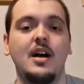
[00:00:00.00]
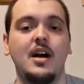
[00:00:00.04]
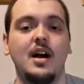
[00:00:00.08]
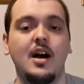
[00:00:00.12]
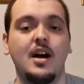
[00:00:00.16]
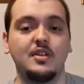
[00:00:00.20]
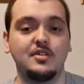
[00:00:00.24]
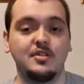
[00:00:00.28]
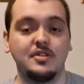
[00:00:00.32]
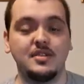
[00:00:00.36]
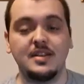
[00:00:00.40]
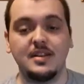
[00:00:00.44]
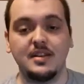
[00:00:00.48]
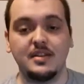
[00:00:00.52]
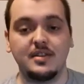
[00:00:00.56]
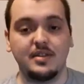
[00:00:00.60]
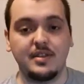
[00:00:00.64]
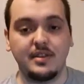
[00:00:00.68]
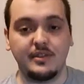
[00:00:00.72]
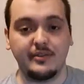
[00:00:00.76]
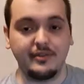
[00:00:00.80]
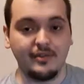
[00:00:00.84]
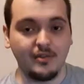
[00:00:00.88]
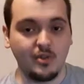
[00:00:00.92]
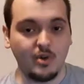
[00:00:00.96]
underneath
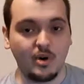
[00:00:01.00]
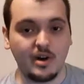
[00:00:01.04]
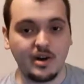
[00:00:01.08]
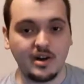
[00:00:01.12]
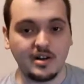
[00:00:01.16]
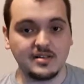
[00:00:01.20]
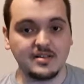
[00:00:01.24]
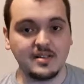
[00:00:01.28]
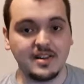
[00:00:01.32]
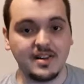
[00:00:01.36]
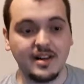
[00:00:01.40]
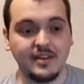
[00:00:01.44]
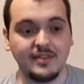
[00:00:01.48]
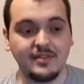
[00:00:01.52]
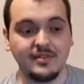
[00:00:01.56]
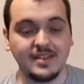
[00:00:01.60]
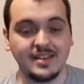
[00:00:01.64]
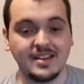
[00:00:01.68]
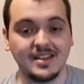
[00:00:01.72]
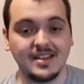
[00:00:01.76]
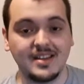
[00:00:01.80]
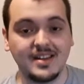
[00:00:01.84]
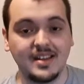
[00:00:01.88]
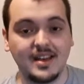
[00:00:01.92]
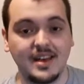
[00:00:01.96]
the floor of
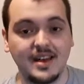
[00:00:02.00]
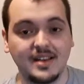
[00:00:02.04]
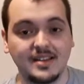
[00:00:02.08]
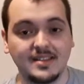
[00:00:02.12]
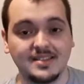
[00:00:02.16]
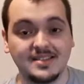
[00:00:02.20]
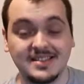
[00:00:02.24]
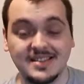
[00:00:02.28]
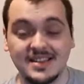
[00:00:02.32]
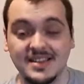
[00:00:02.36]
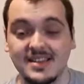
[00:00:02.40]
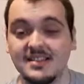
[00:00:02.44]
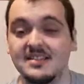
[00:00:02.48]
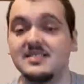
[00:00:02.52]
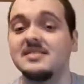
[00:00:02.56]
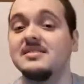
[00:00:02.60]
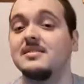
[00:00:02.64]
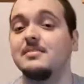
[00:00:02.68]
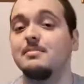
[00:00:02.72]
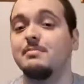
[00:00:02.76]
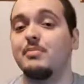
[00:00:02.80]
the uh, seats,